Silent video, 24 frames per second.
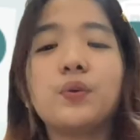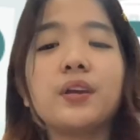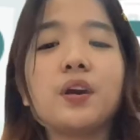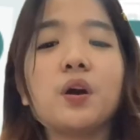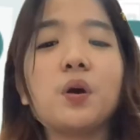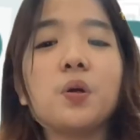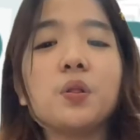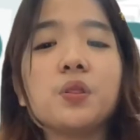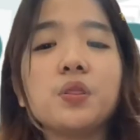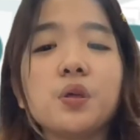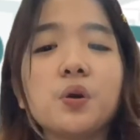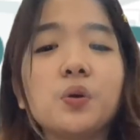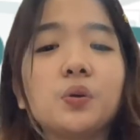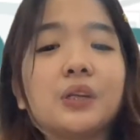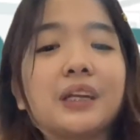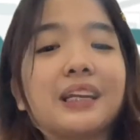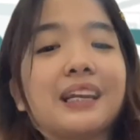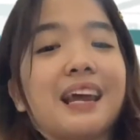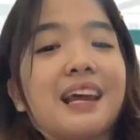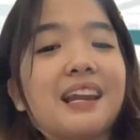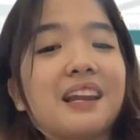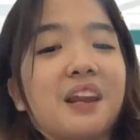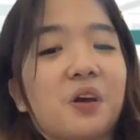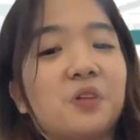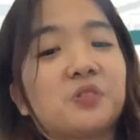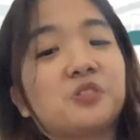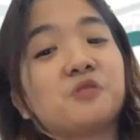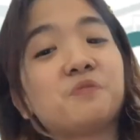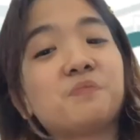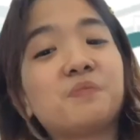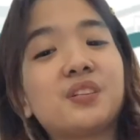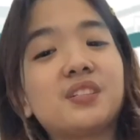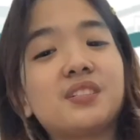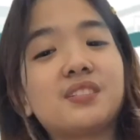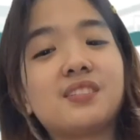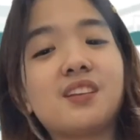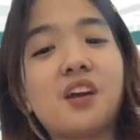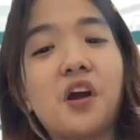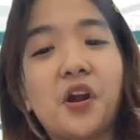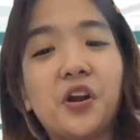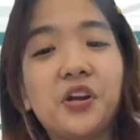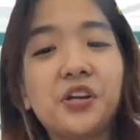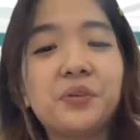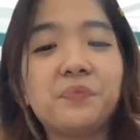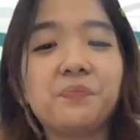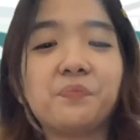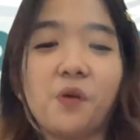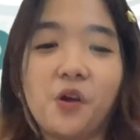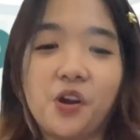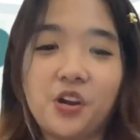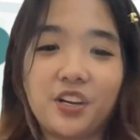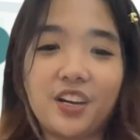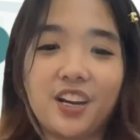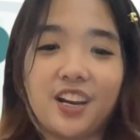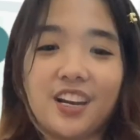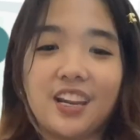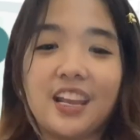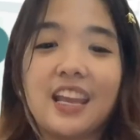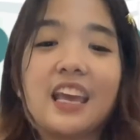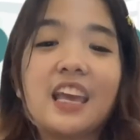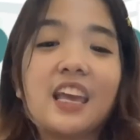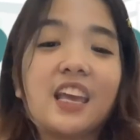We all know that announcements are important.